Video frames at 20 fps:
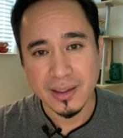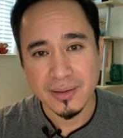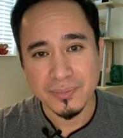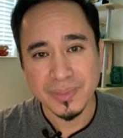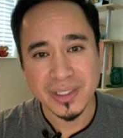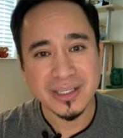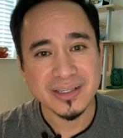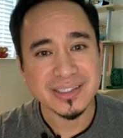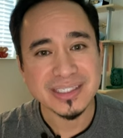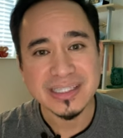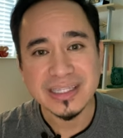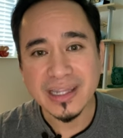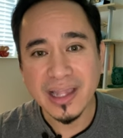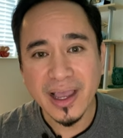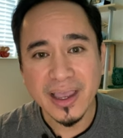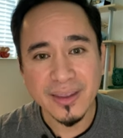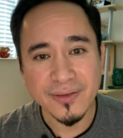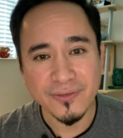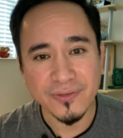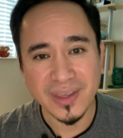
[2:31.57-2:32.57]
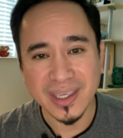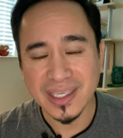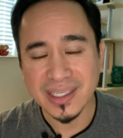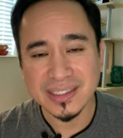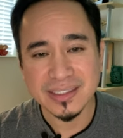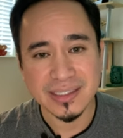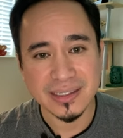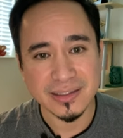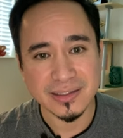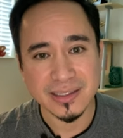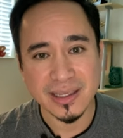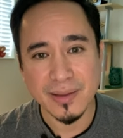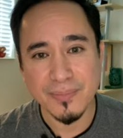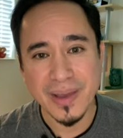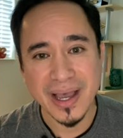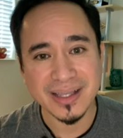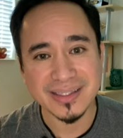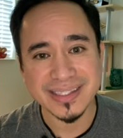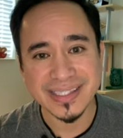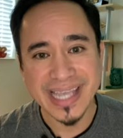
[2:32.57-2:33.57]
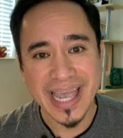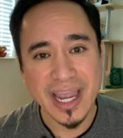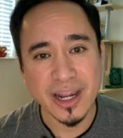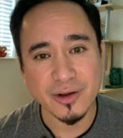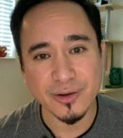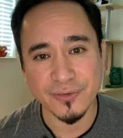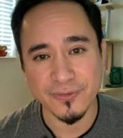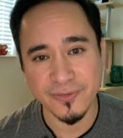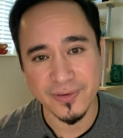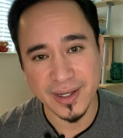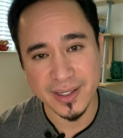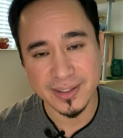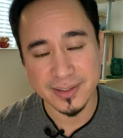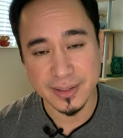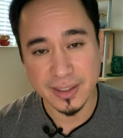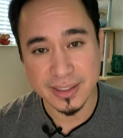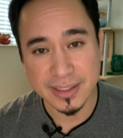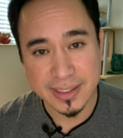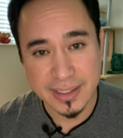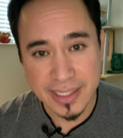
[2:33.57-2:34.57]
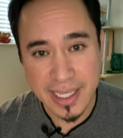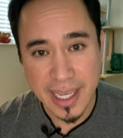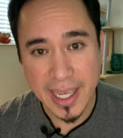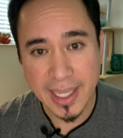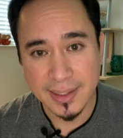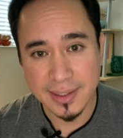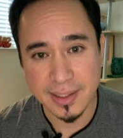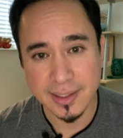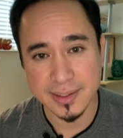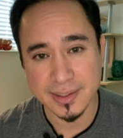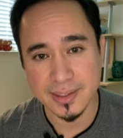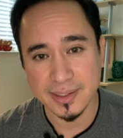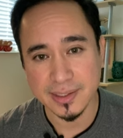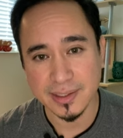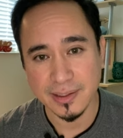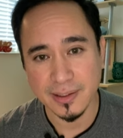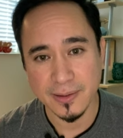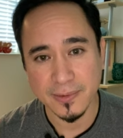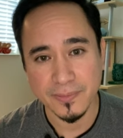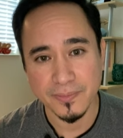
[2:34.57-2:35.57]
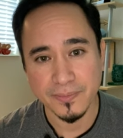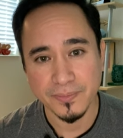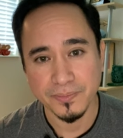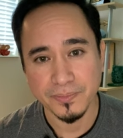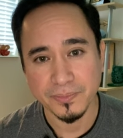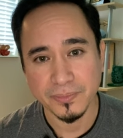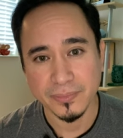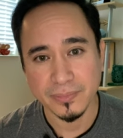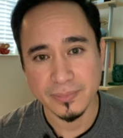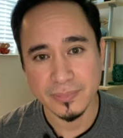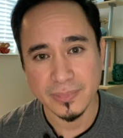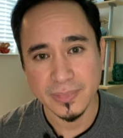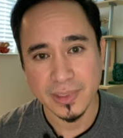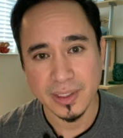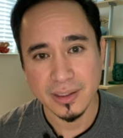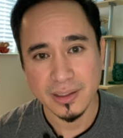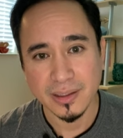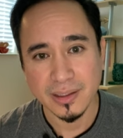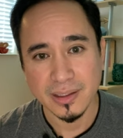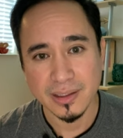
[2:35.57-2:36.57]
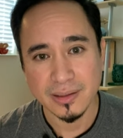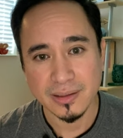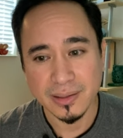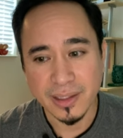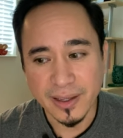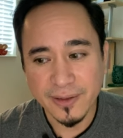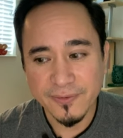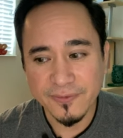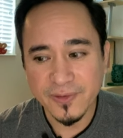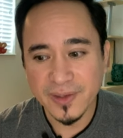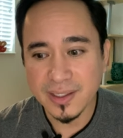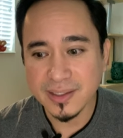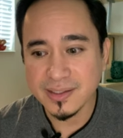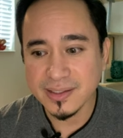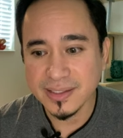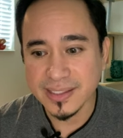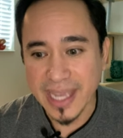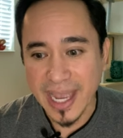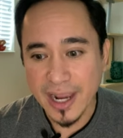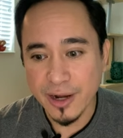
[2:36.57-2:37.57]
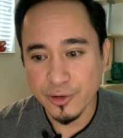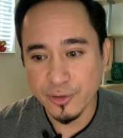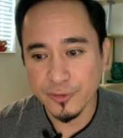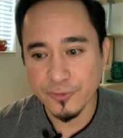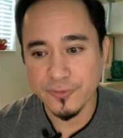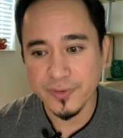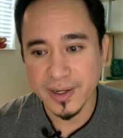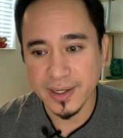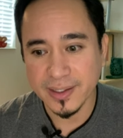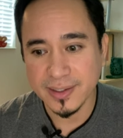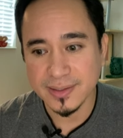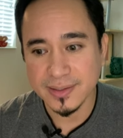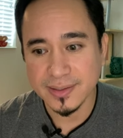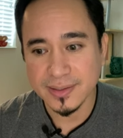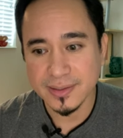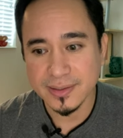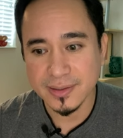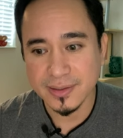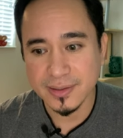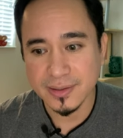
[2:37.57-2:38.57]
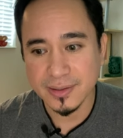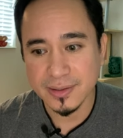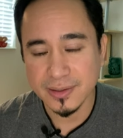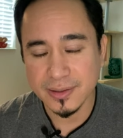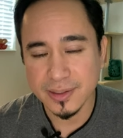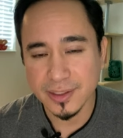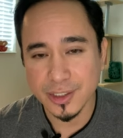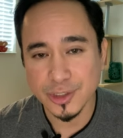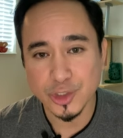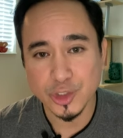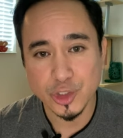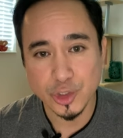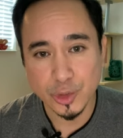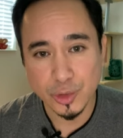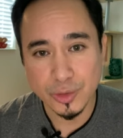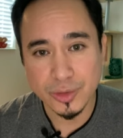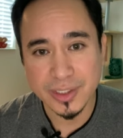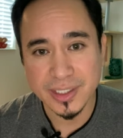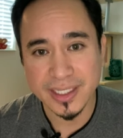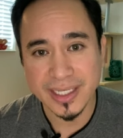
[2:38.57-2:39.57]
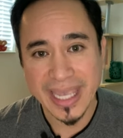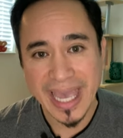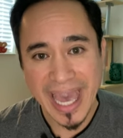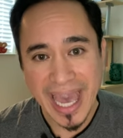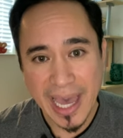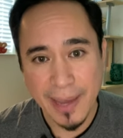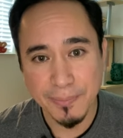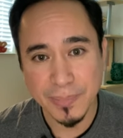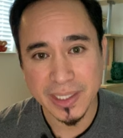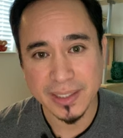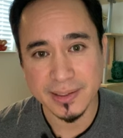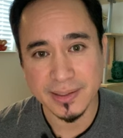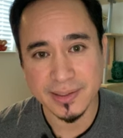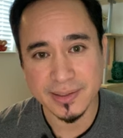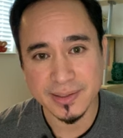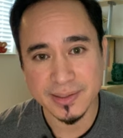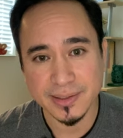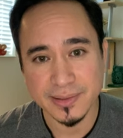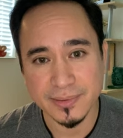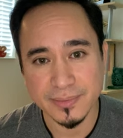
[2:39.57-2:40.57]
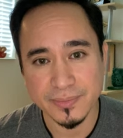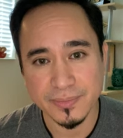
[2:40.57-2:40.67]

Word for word: Because life isn't about sacrifice and sadness. Life is sacrifice in choosing happiness.